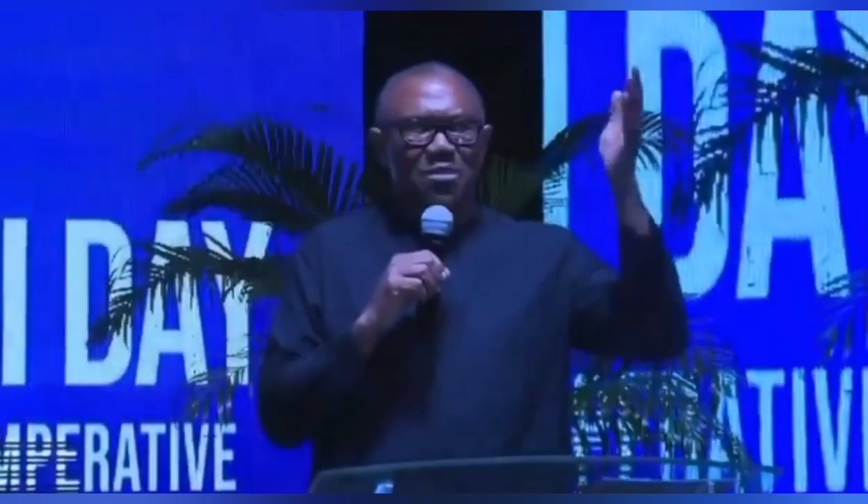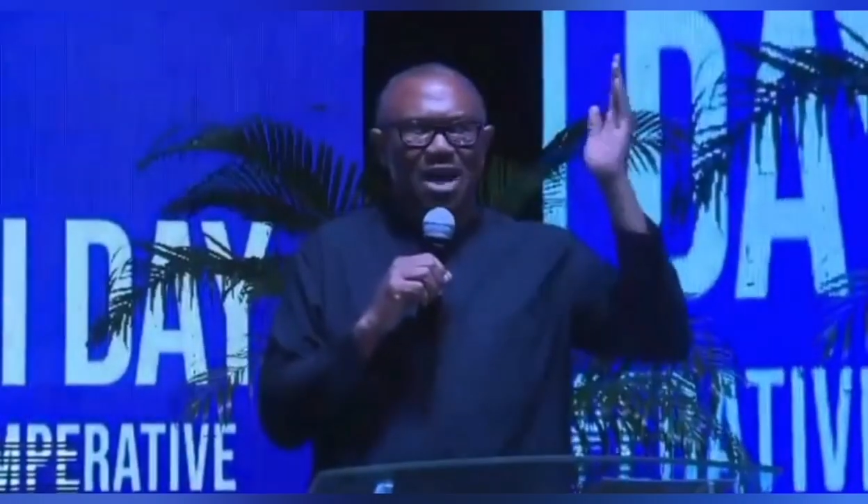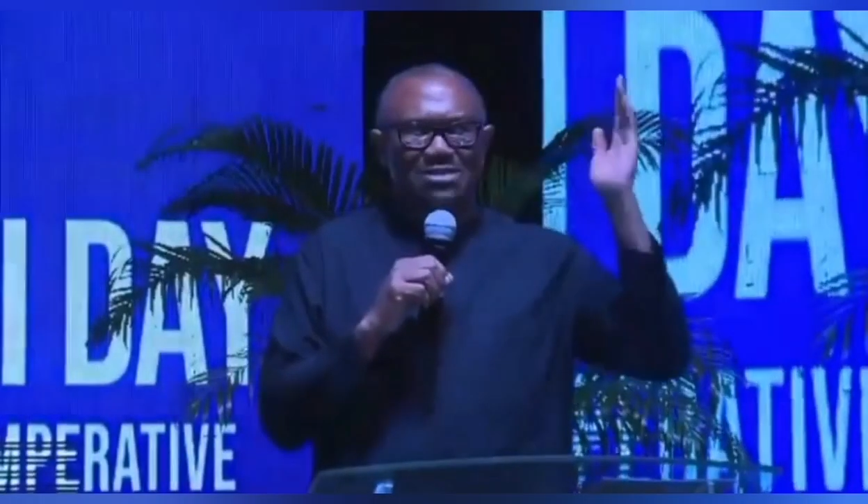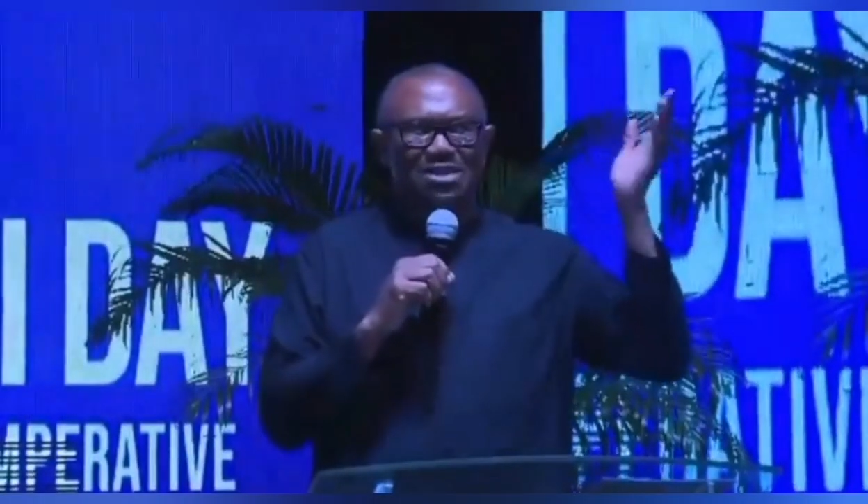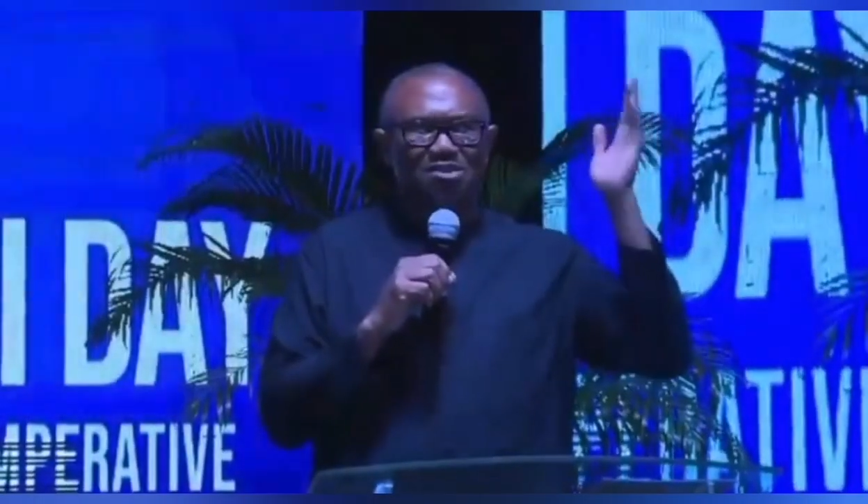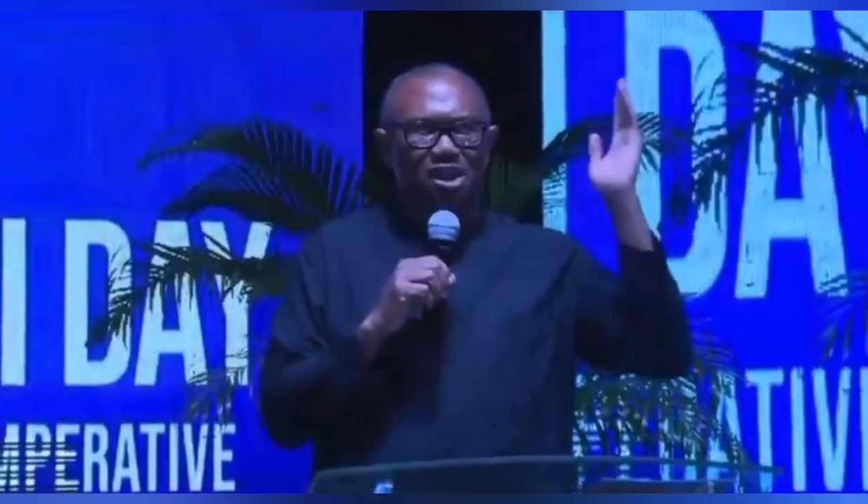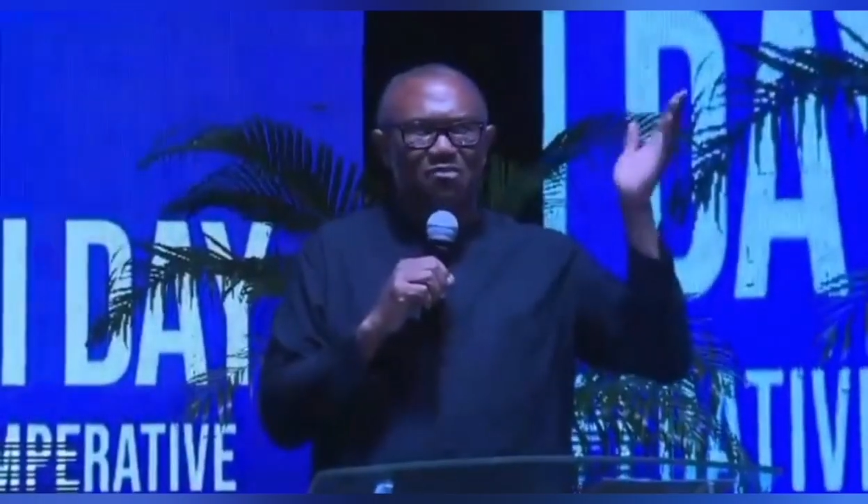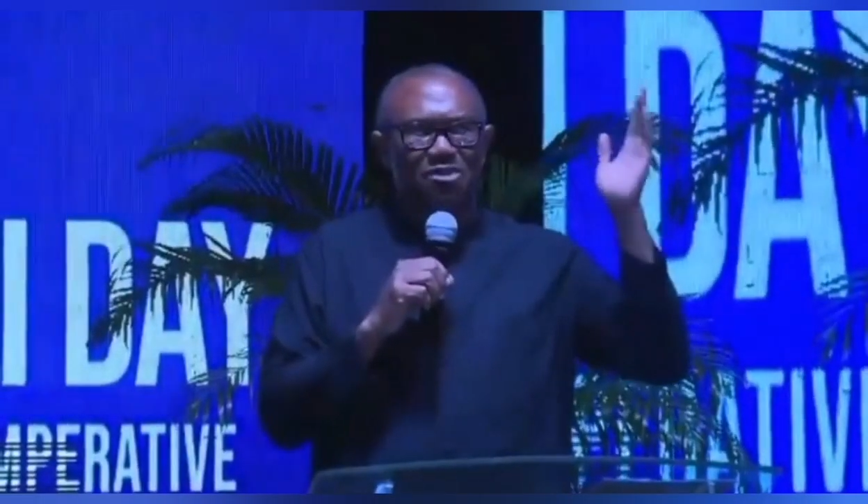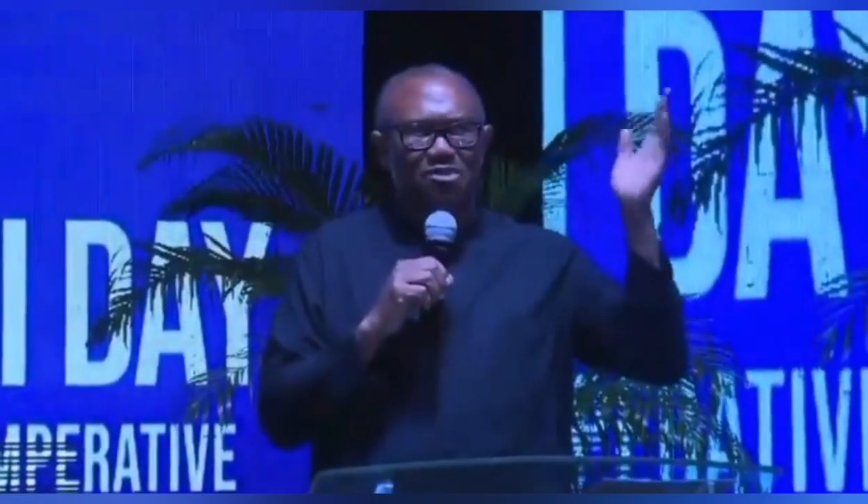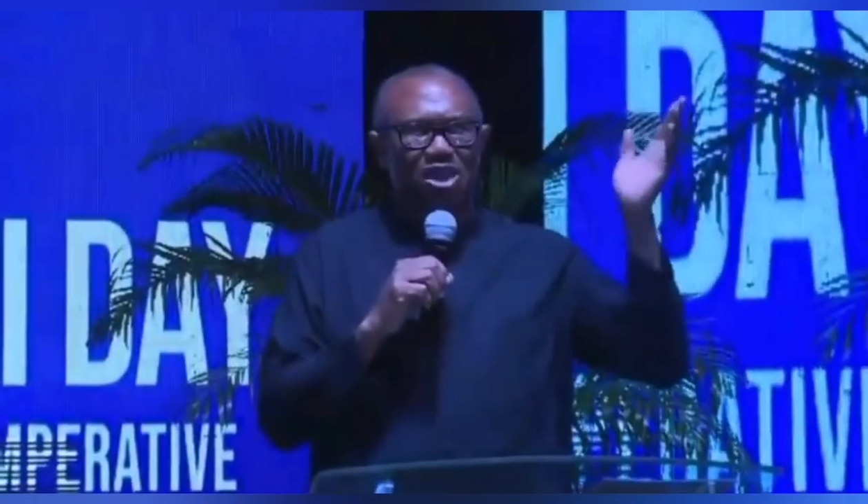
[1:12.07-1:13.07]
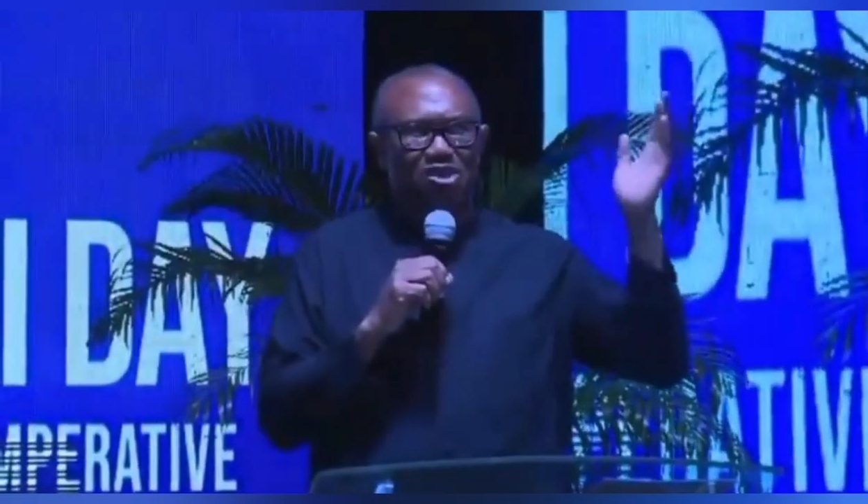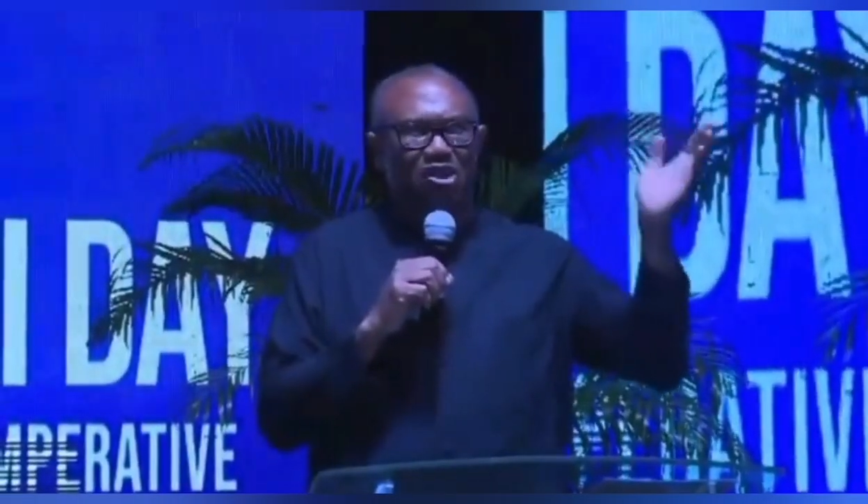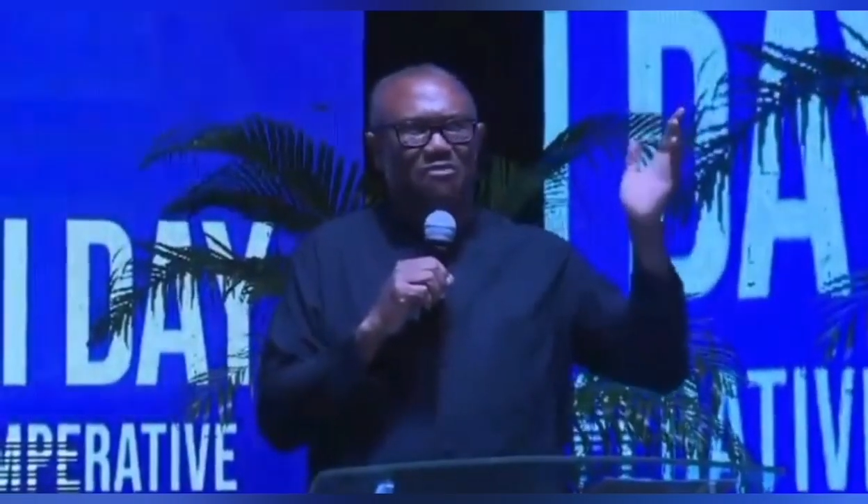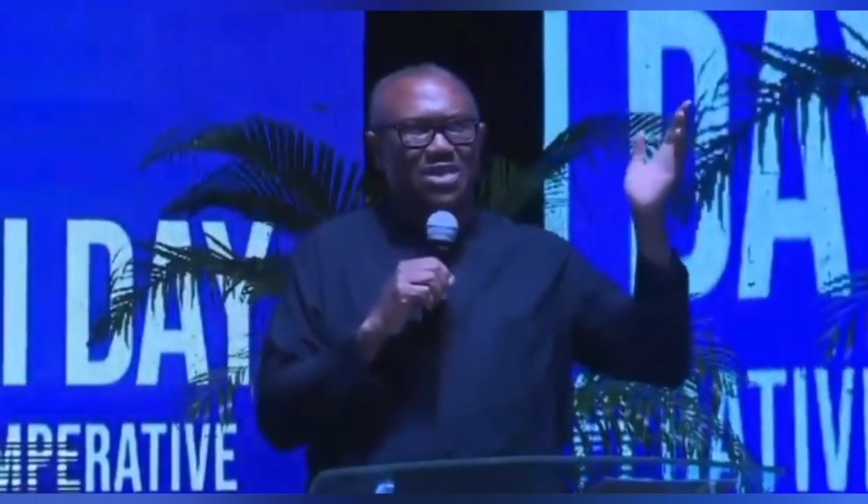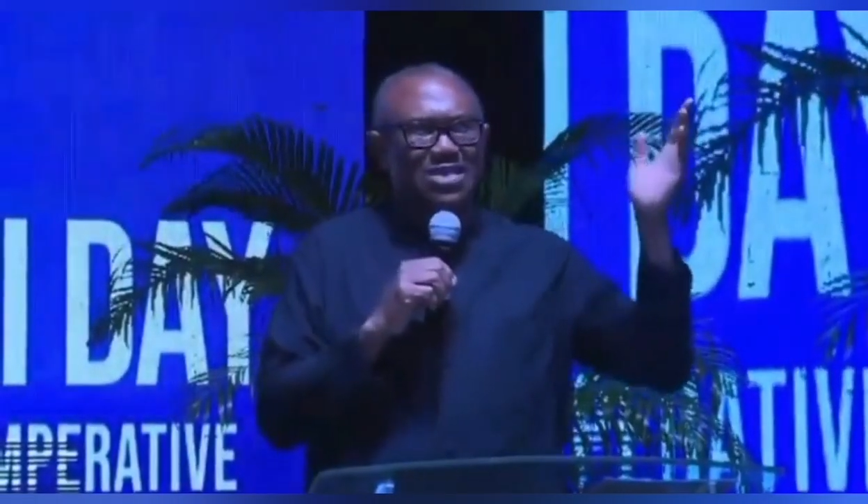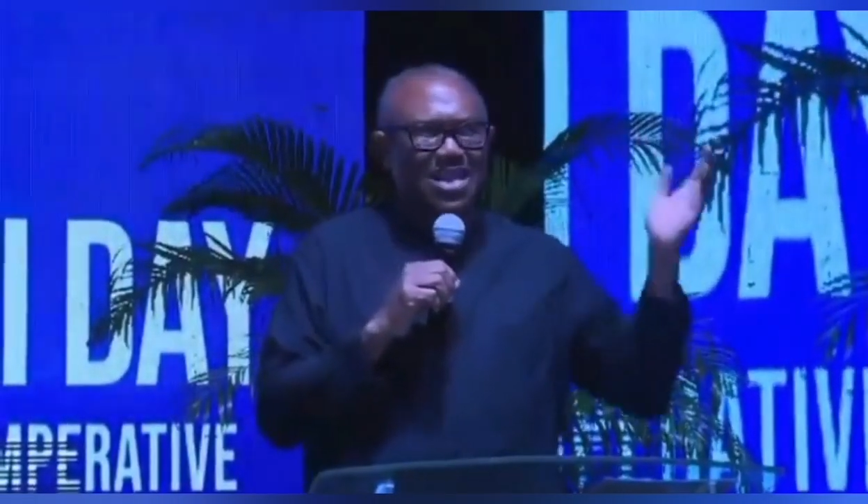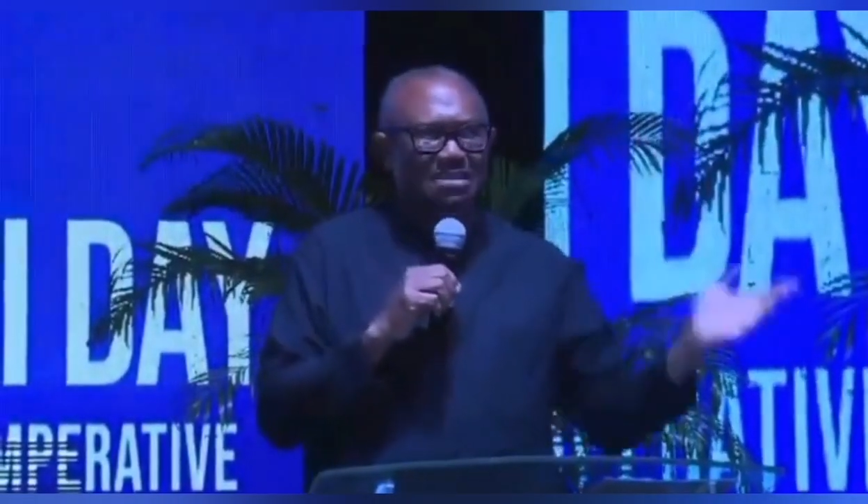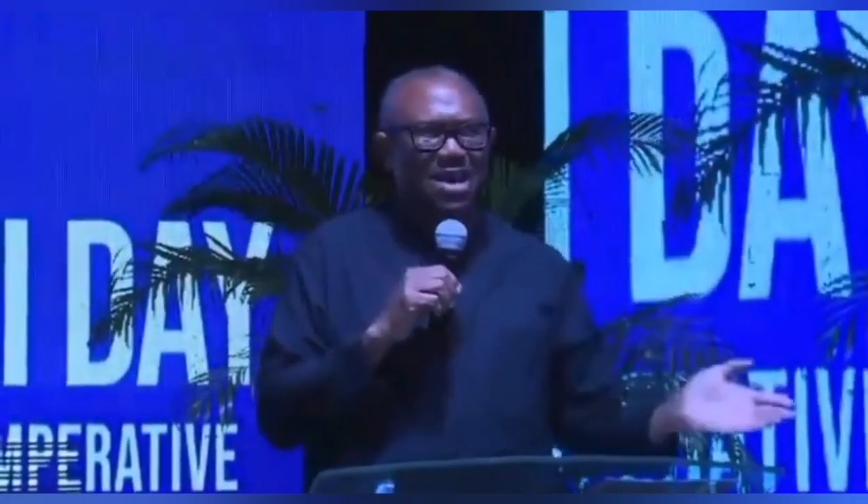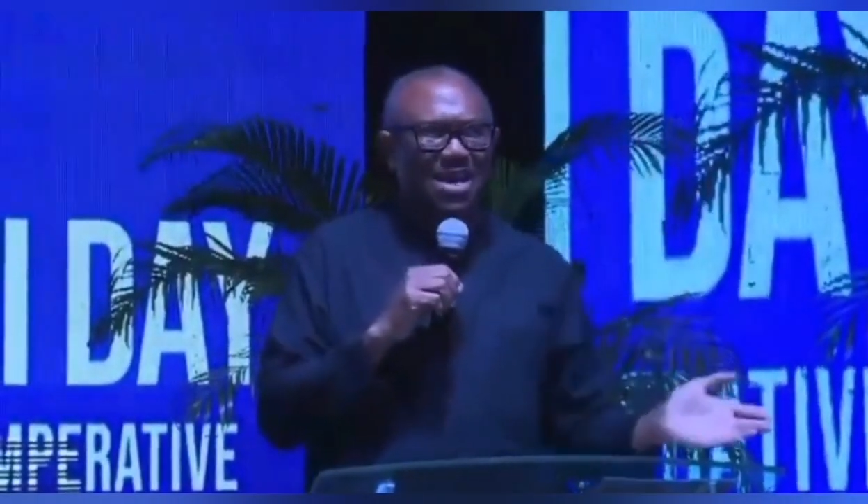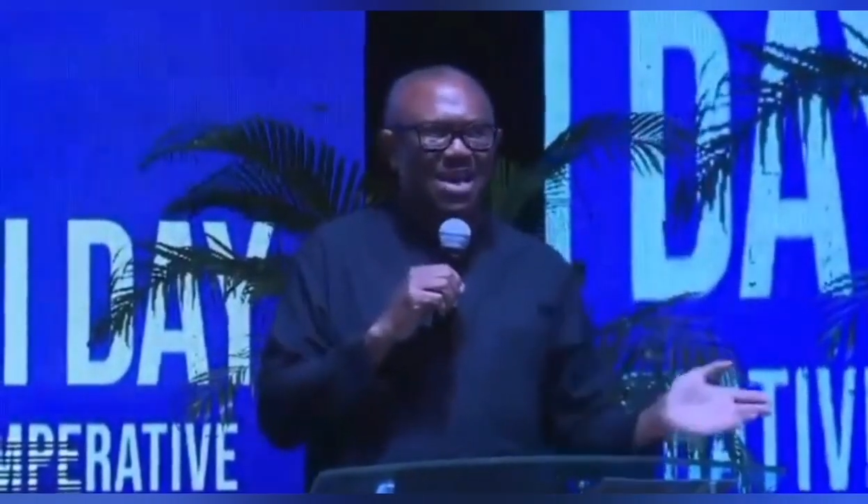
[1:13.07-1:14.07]
are still in government in
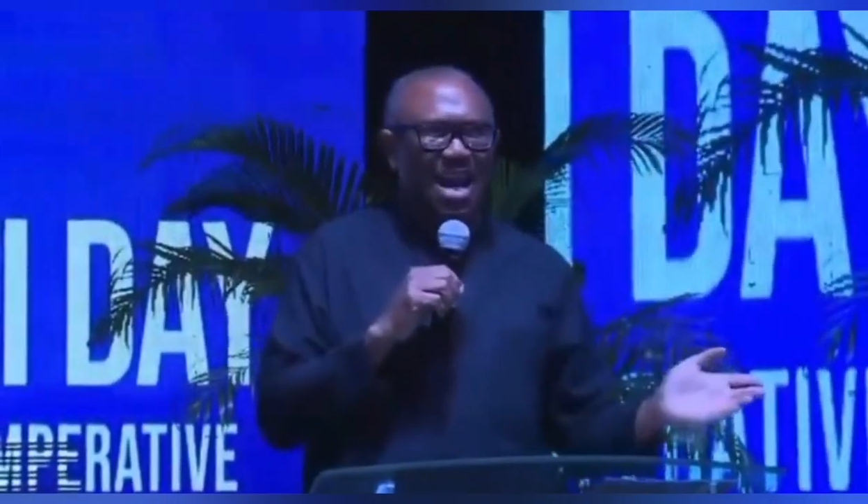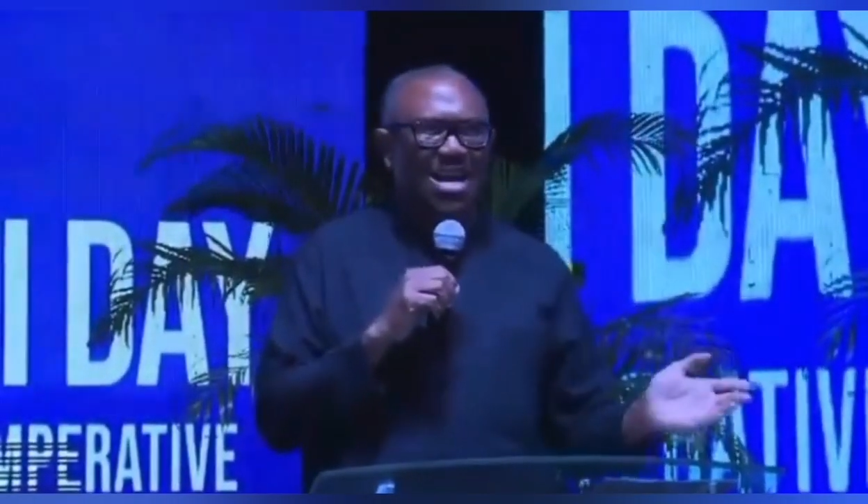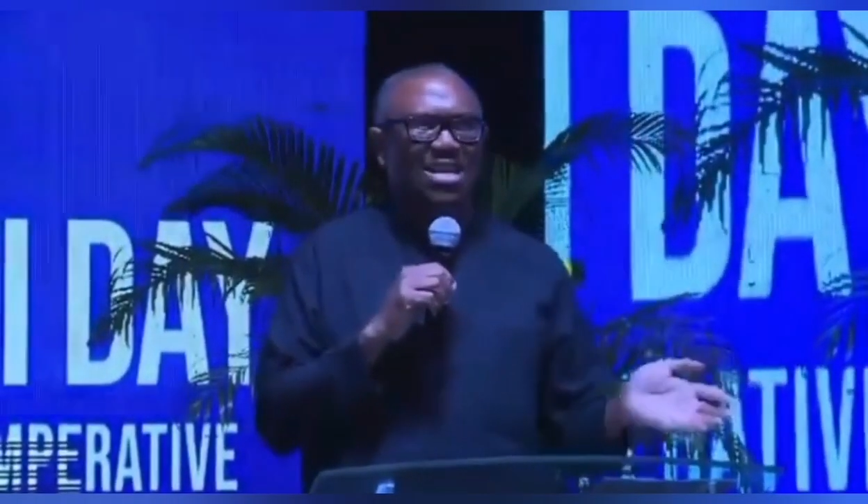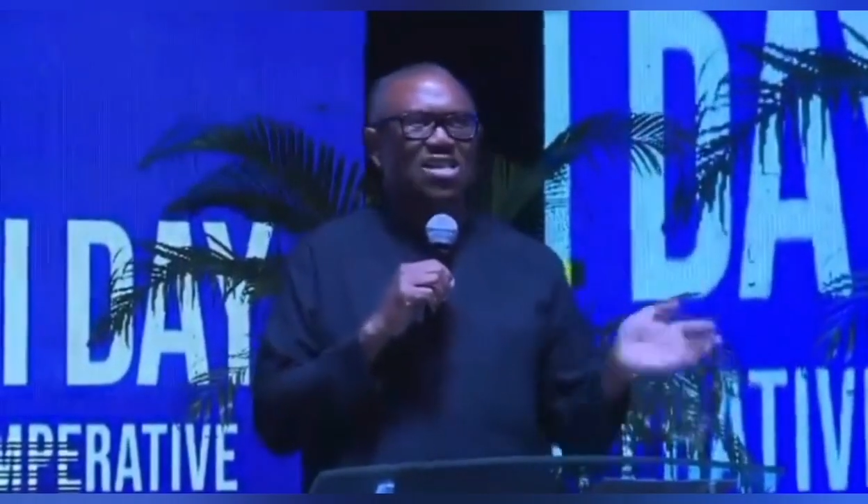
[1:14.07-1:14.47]
America.